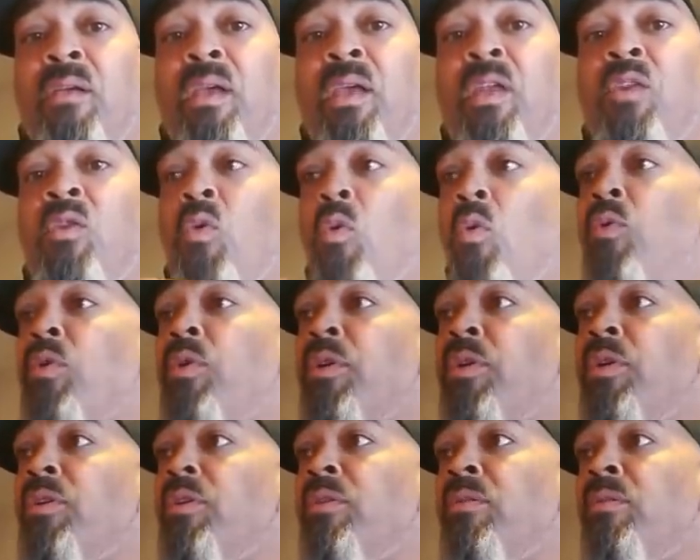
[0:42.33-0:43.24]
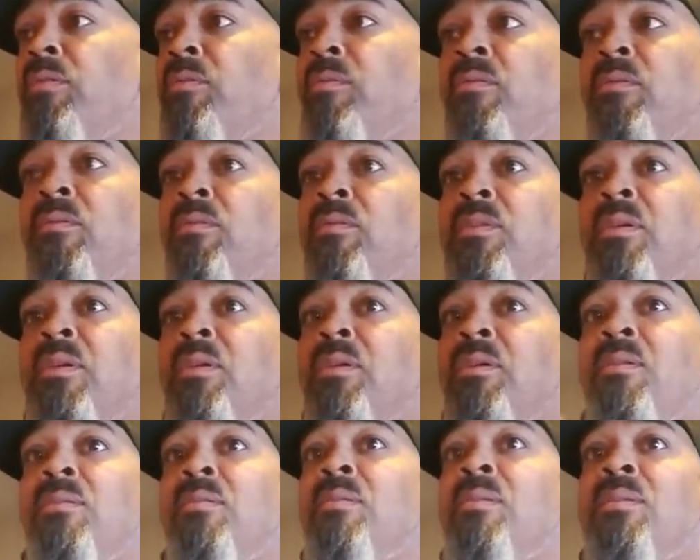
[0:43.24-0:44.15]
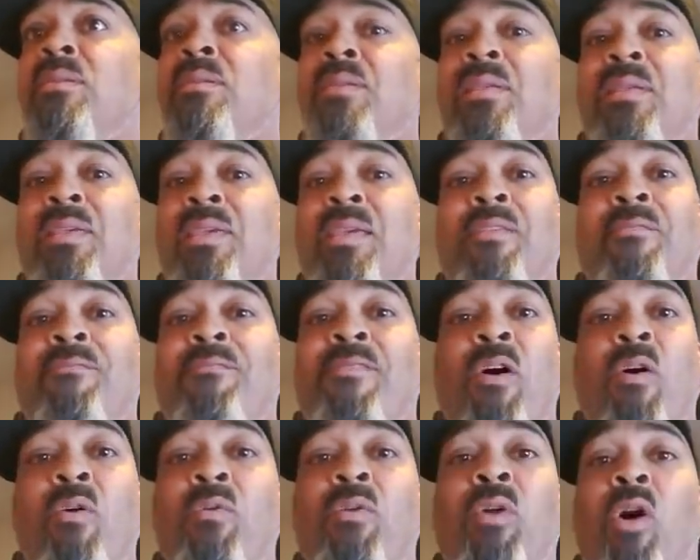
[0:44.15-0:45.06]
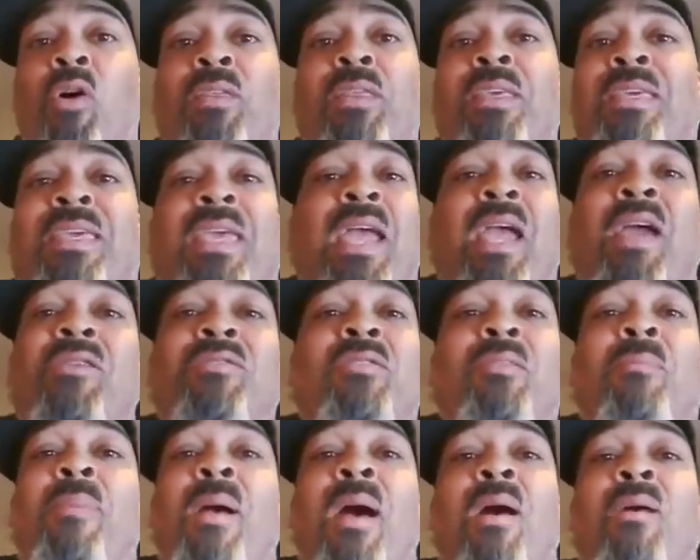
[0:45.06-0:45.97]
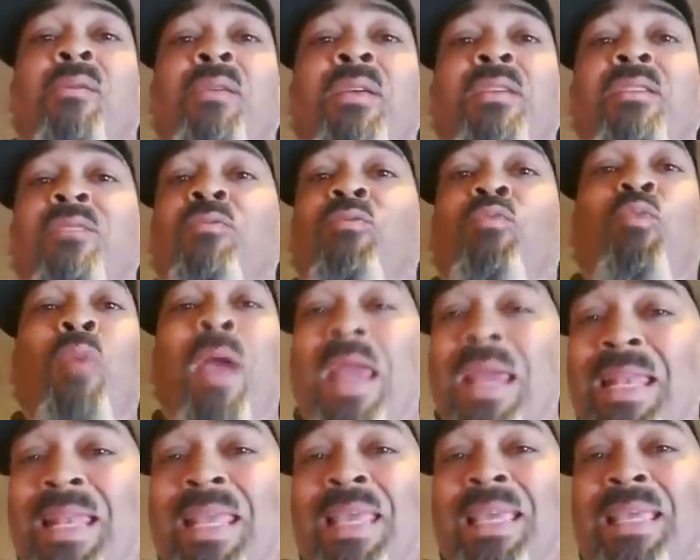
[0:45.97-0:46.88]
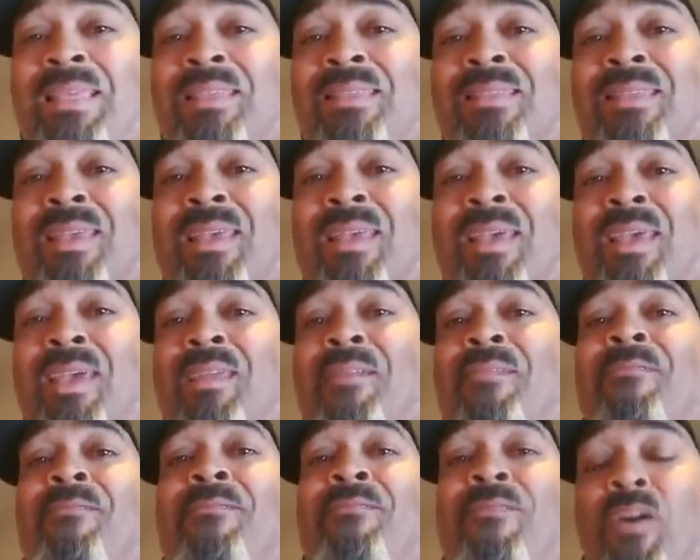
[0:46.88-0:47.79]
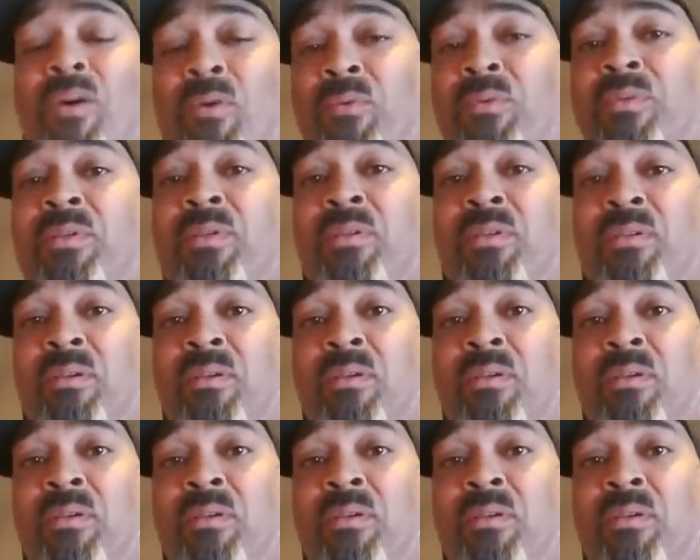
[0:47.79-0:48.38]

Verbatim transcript: in order to, to, to, to get a vote. All he cares about is ratings and a vote.